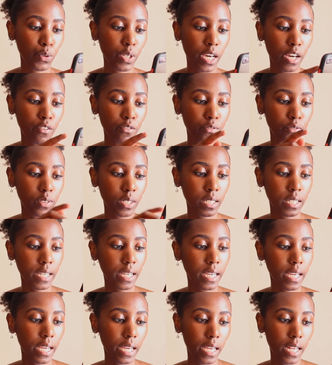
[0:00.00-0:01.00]
we have
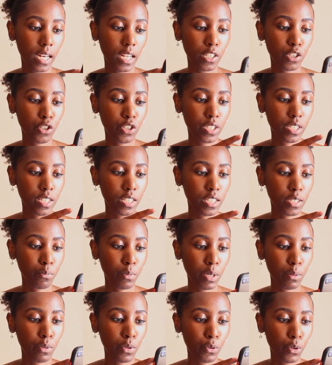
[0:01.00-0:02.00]
electricity,
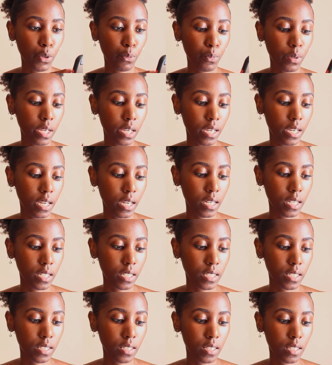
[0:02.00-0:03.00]
maybe we are paying
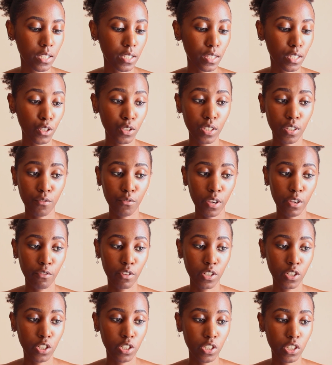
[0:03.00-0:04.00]
at
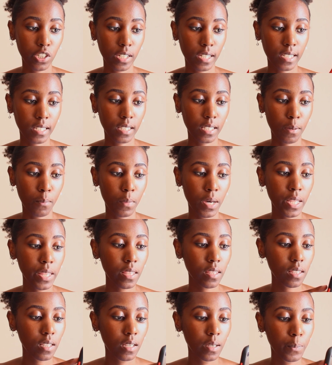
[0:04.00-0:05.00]
3,500 shillings a
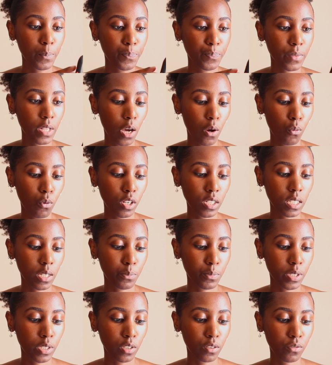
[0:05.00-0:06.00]
month, a water
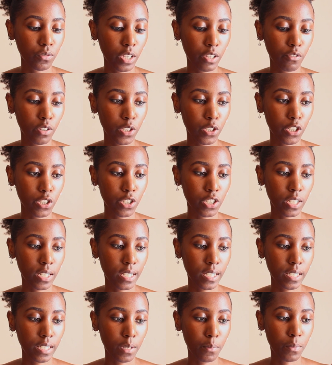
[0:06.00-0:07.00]
bill of 500
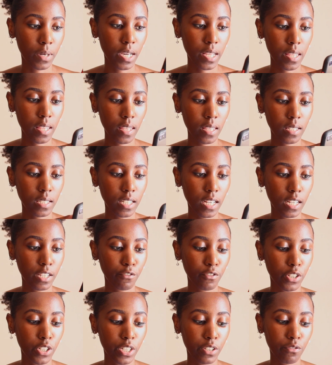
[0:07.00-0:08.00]
shillings a month,
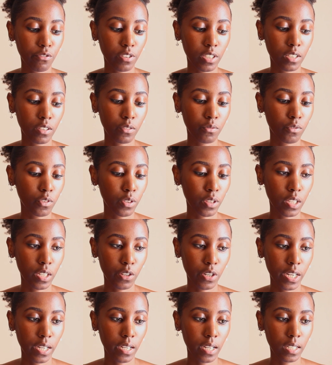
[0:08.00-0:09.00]
delivery fee for the
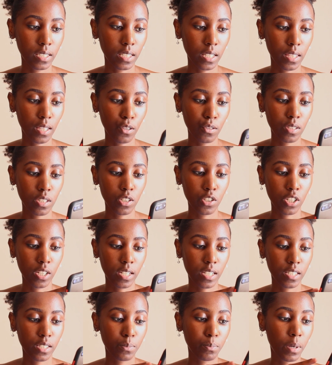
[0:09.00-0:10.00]
rider at 1,000
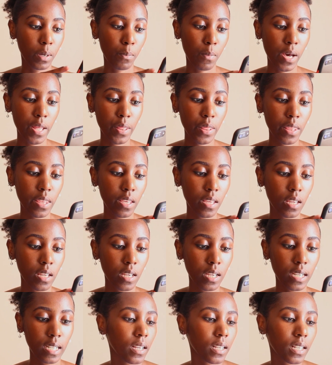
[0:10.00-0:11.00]
shillings per month,
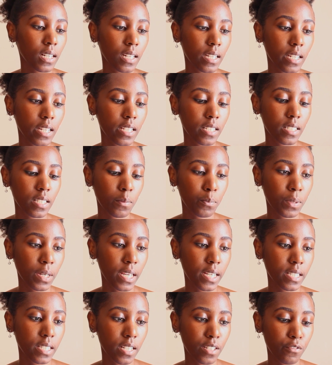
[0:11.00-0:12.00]
cleaning
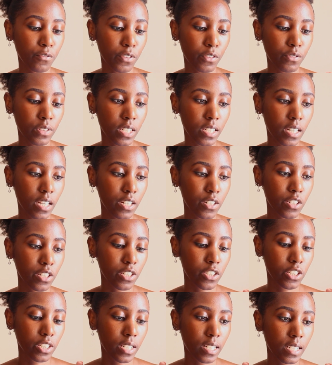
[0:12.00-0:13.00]
supplies at
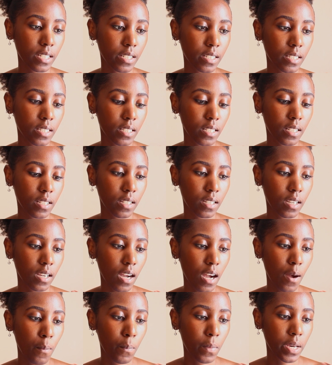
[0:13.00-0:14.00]
1,500 shillings
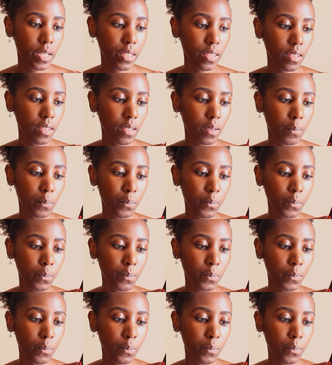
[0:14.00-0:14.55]
a month,